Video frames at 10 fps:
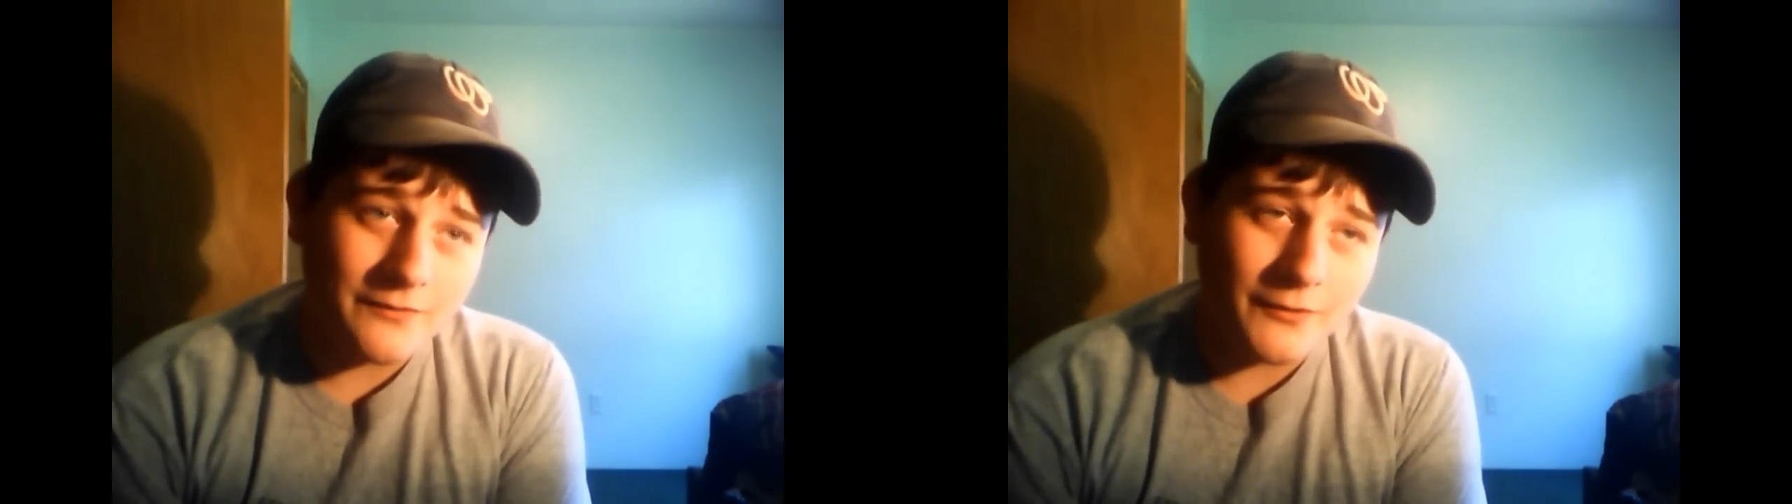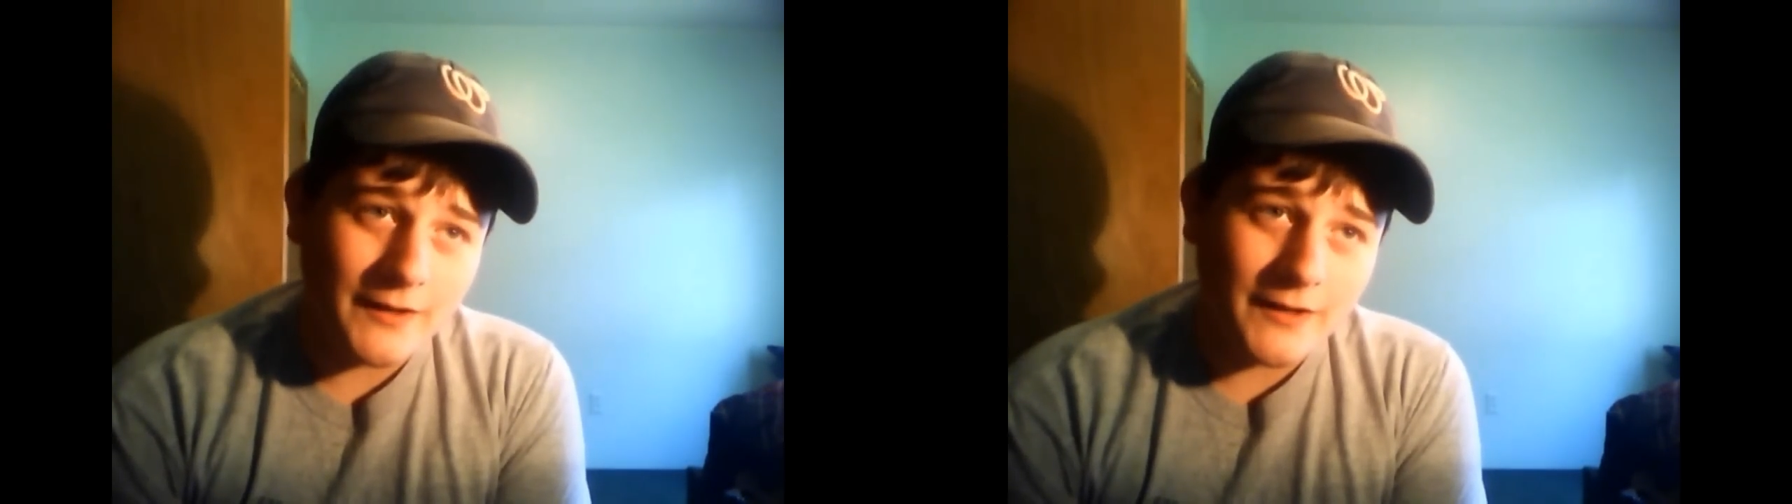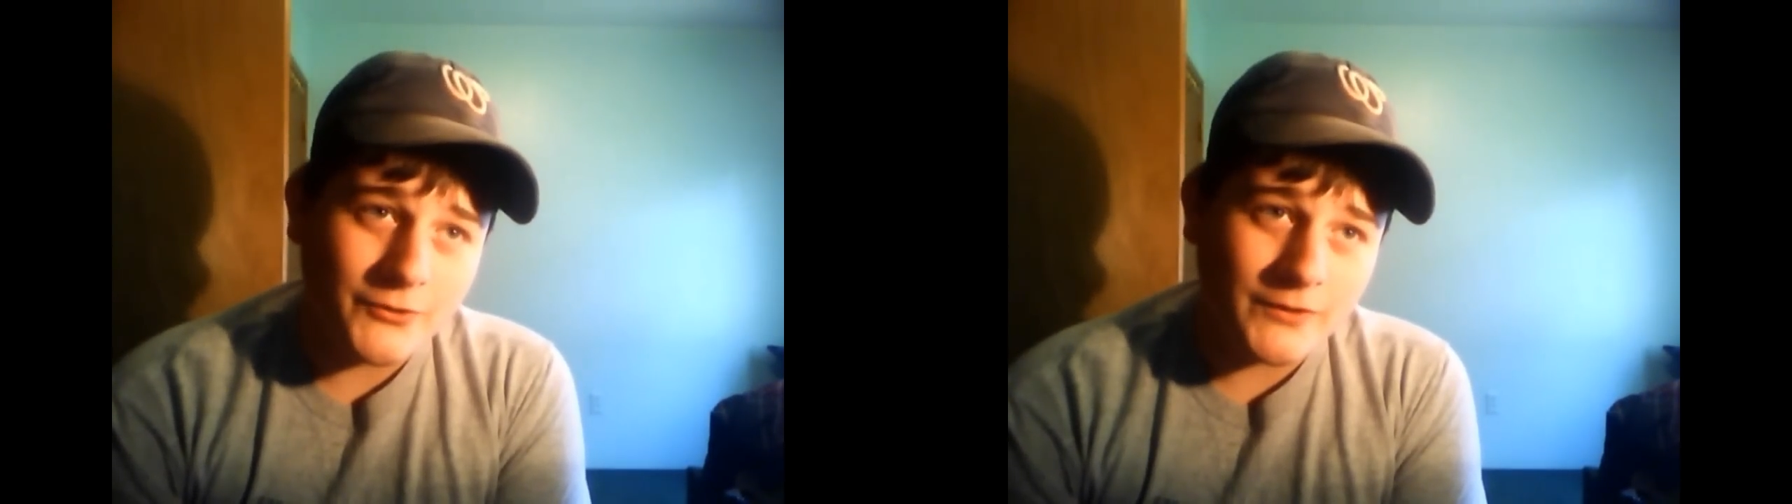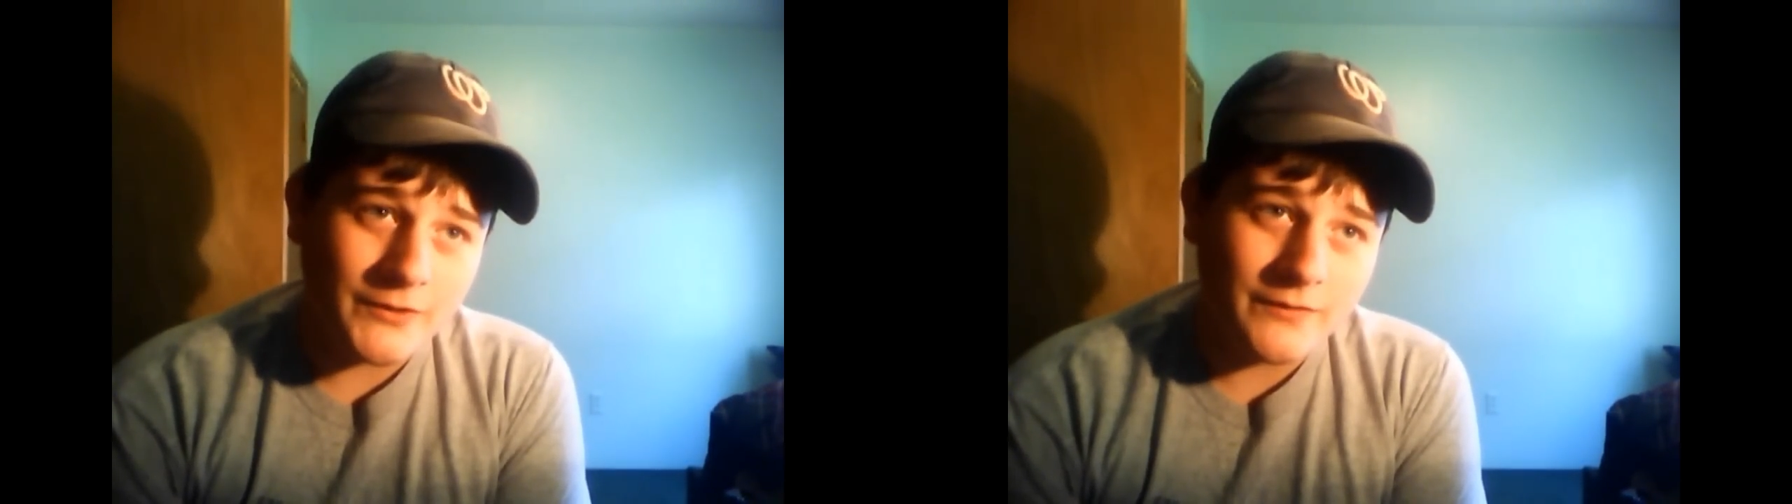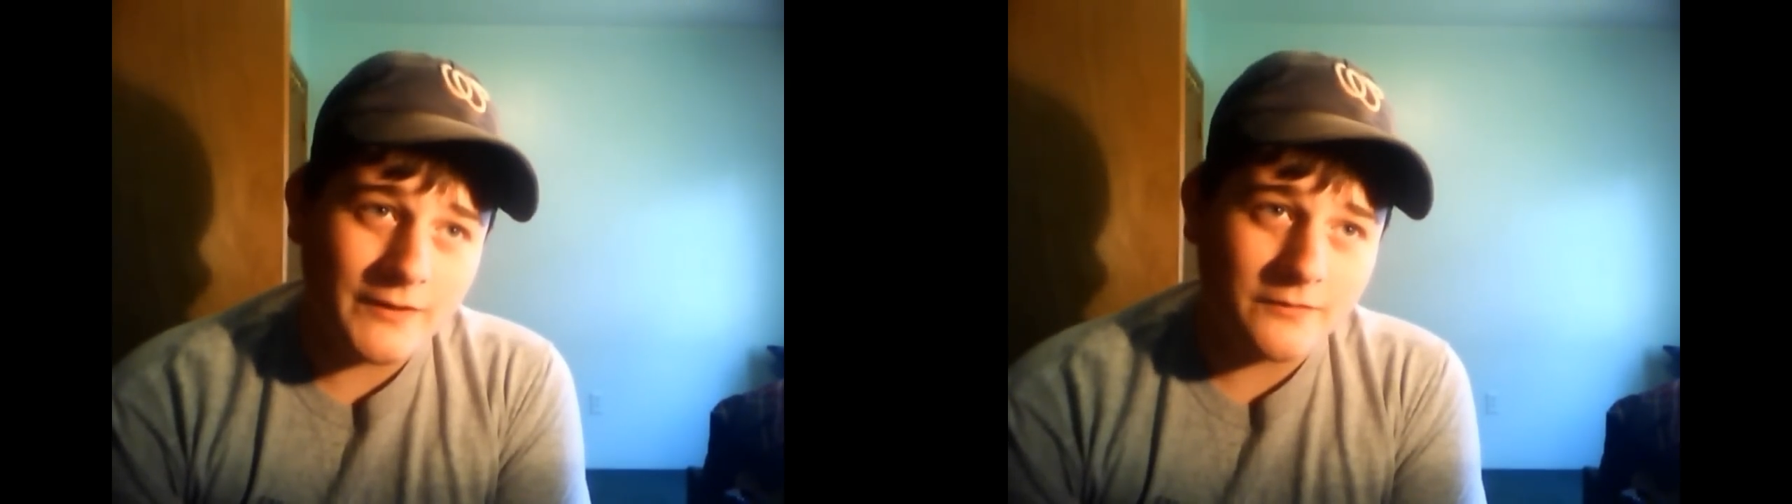for the
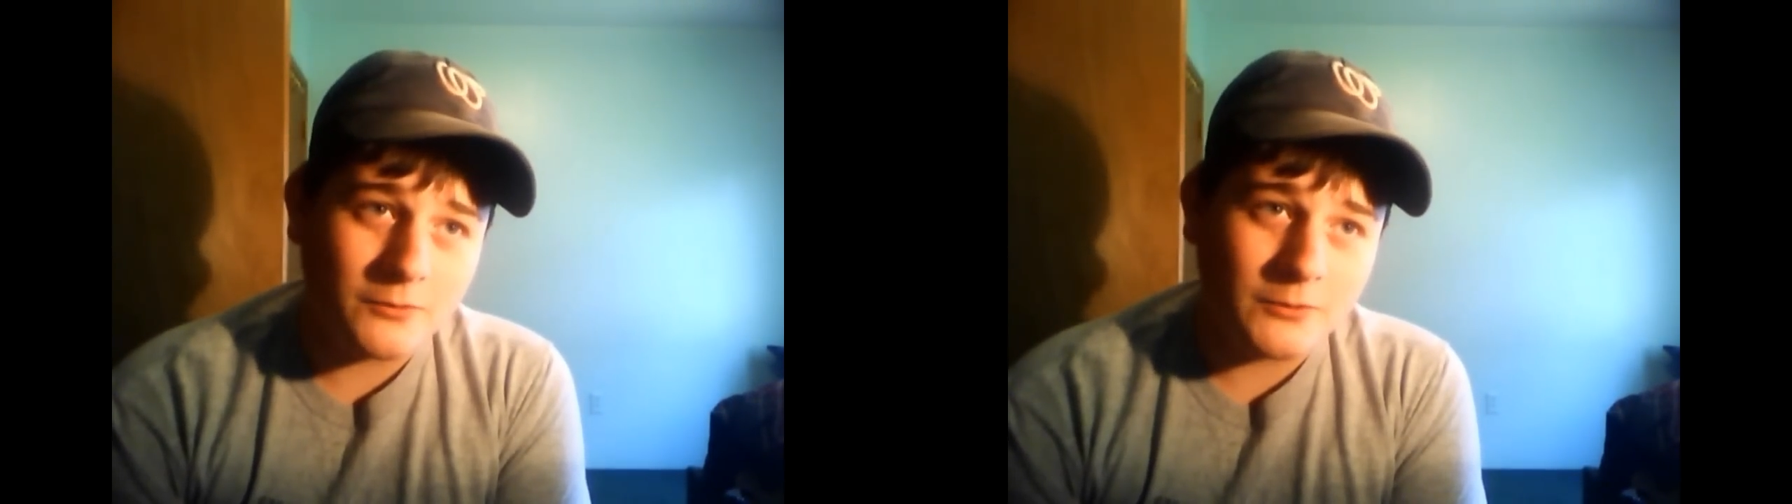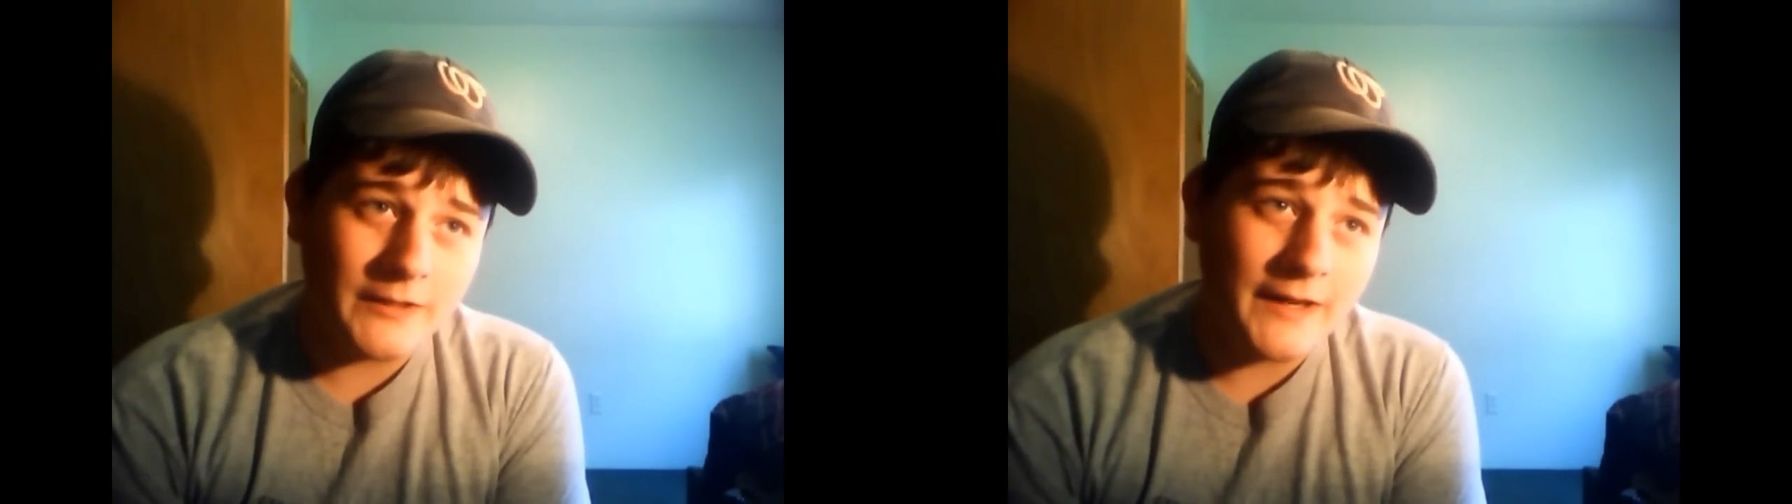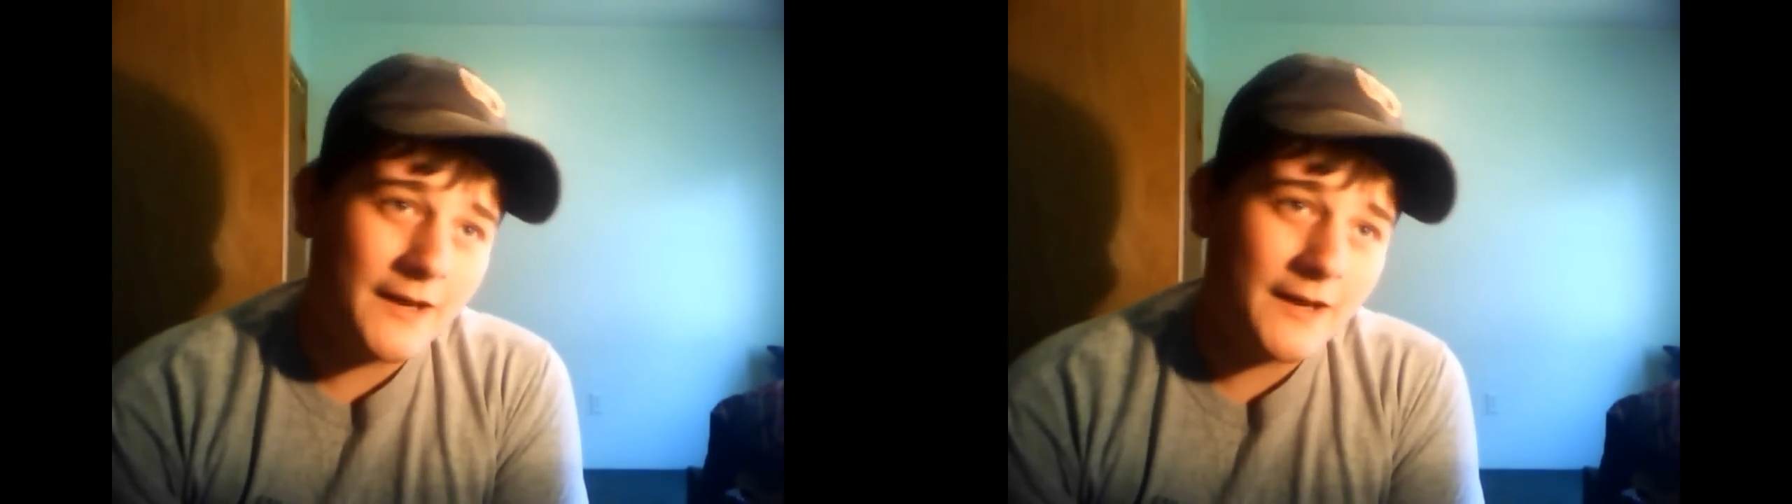entrance fee at Fulda